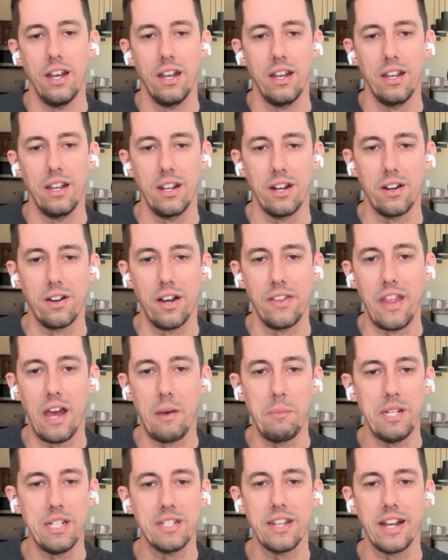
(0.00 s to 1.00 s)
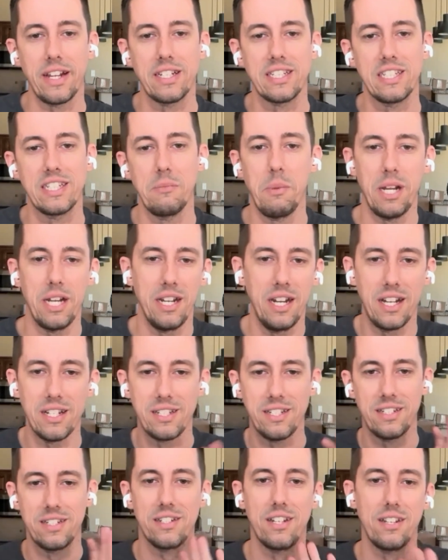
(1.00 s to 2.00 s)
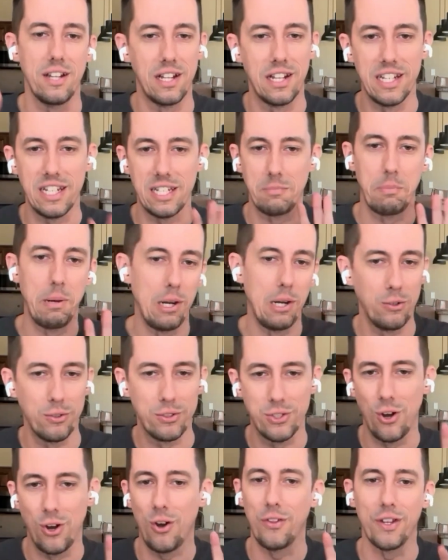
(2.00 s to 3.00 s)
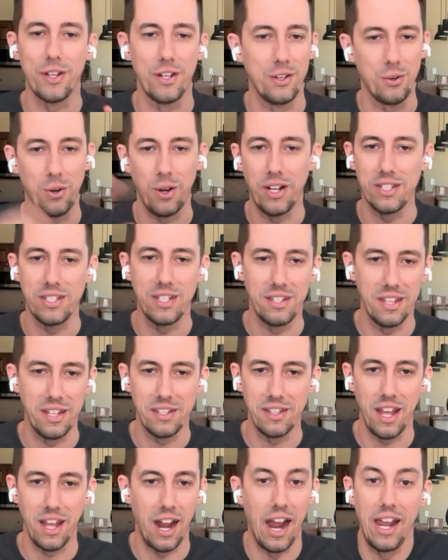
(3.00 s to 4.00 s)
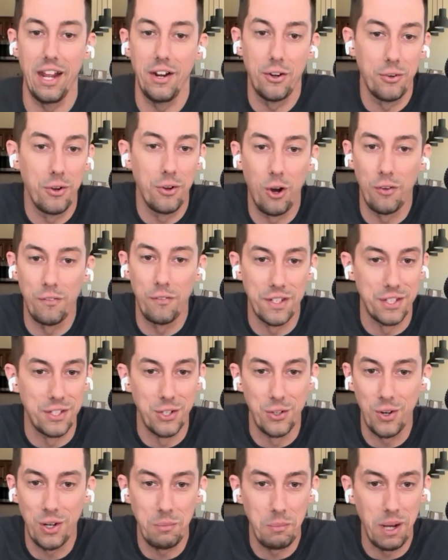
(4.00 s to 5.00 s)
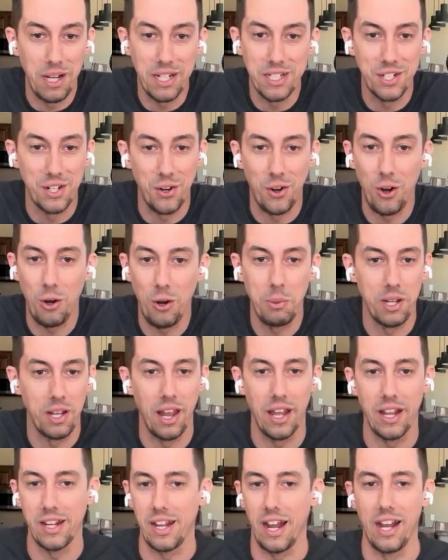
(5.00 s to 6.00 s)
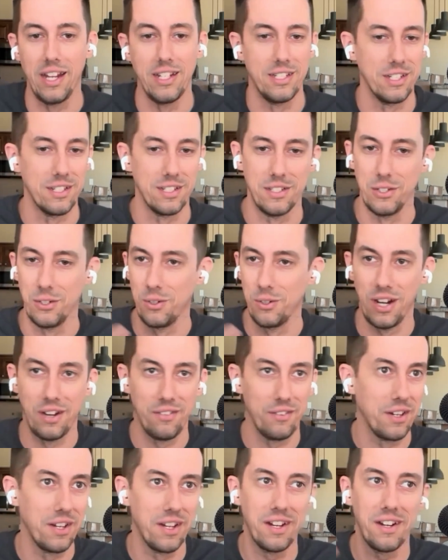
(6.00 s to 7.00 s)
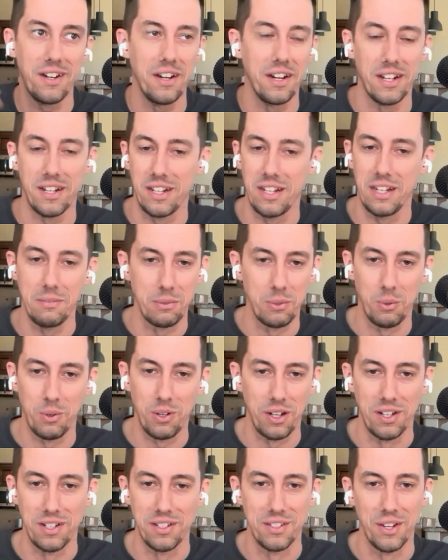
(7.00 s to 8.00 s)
And that means submitting us to the list posts, all the crazy thing that I don't know if it's doing much at all, but like I just do it every year and it keeps working.